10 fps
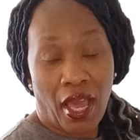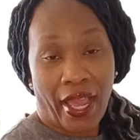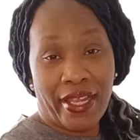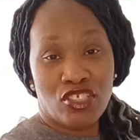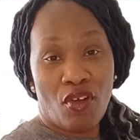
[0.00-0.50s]

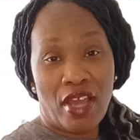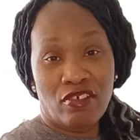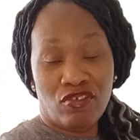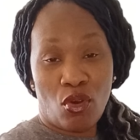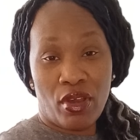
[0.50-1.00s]
I ain't tried the
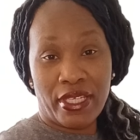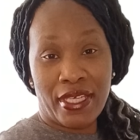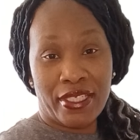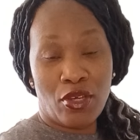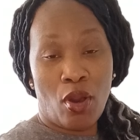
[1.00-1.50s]
vlogging
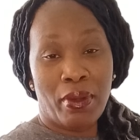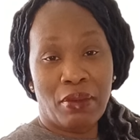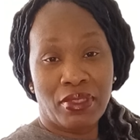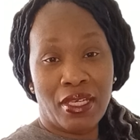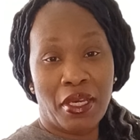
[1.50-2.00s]
yet, y'all, but I
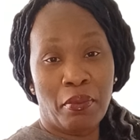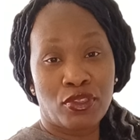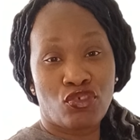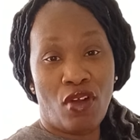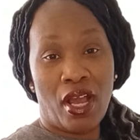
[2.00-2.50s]
think I'm
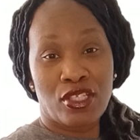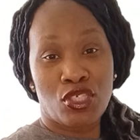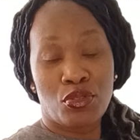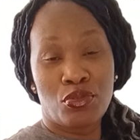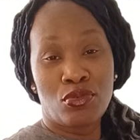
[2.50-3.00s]
going to try
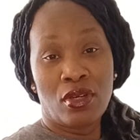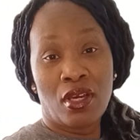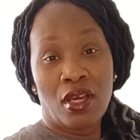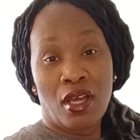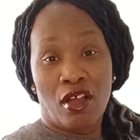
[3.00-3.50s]
to
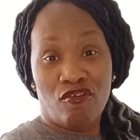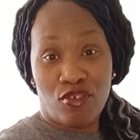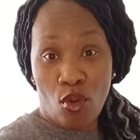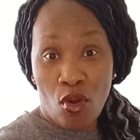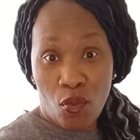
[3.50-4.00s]

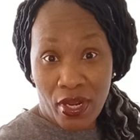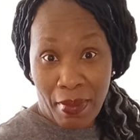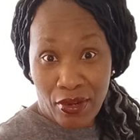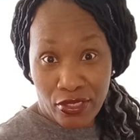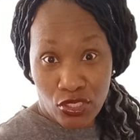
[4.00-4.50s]
vlog when I'm
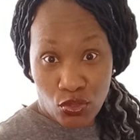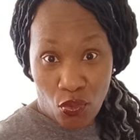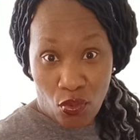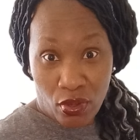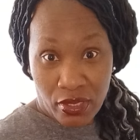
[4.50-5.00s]
out in the
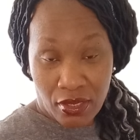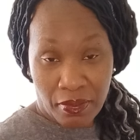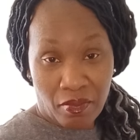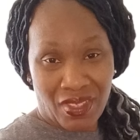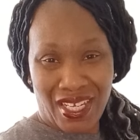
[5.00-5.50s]
stores
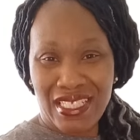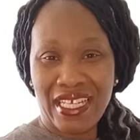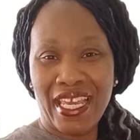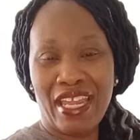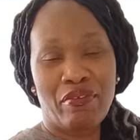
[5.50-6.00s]
because I
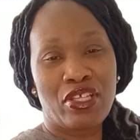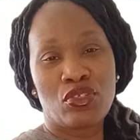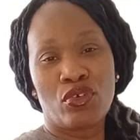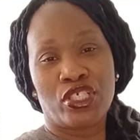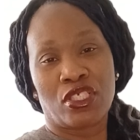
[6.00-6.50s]
can't really
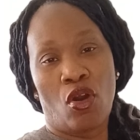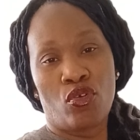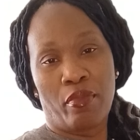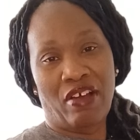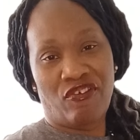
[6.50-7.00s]
do it just
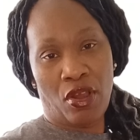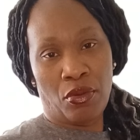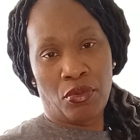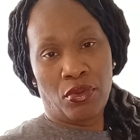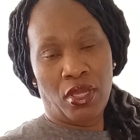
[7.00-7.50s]
holding my
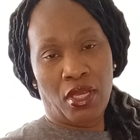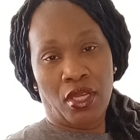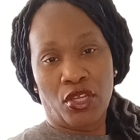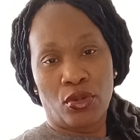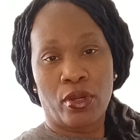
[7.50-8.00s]
phone.
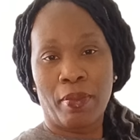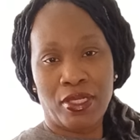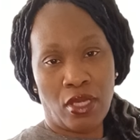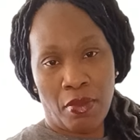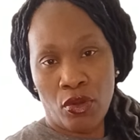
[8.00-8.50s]
You know,
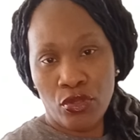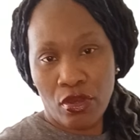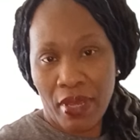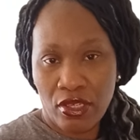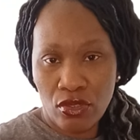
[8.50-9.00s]
everybody's talking about, well, you
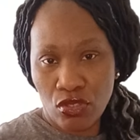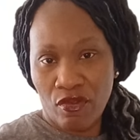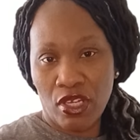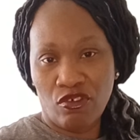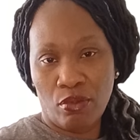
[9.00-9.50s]
can make YouTube
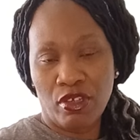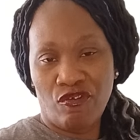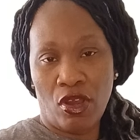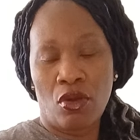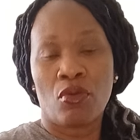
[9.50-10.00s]
videos from your
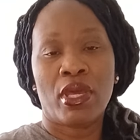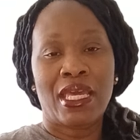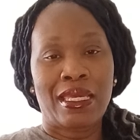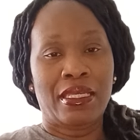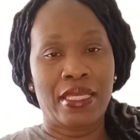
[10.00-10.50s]
phone.
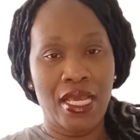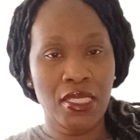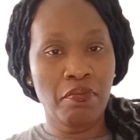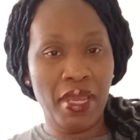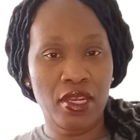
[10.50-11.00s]
Yes,
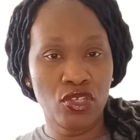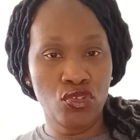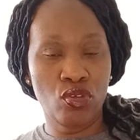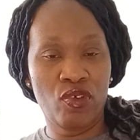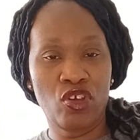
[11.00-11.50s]
I'm making a
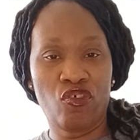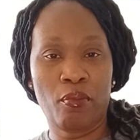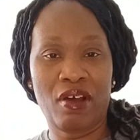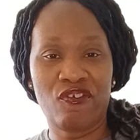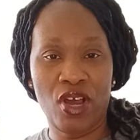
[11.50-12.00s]
YouTube video from
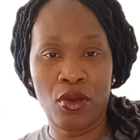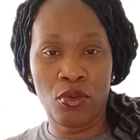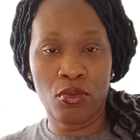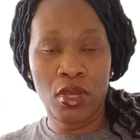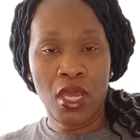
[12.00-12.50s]
my
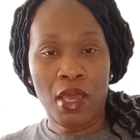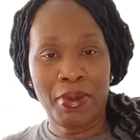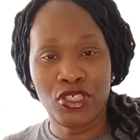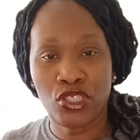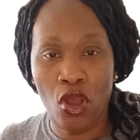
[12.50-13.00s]
phone,
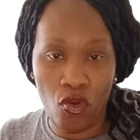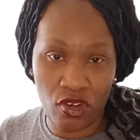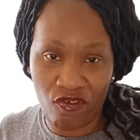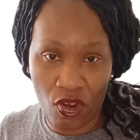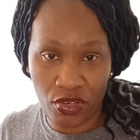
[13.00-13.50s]
but just holding
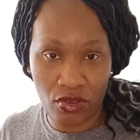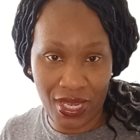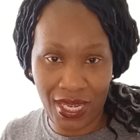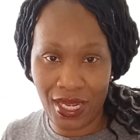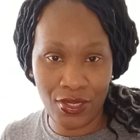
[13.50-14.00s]
the phone in your
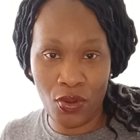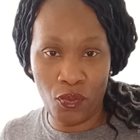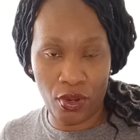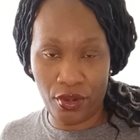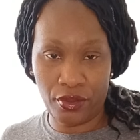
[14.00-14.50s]
hand don't
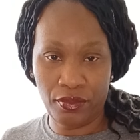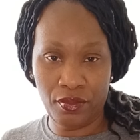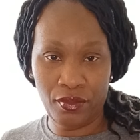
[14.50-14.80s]
work.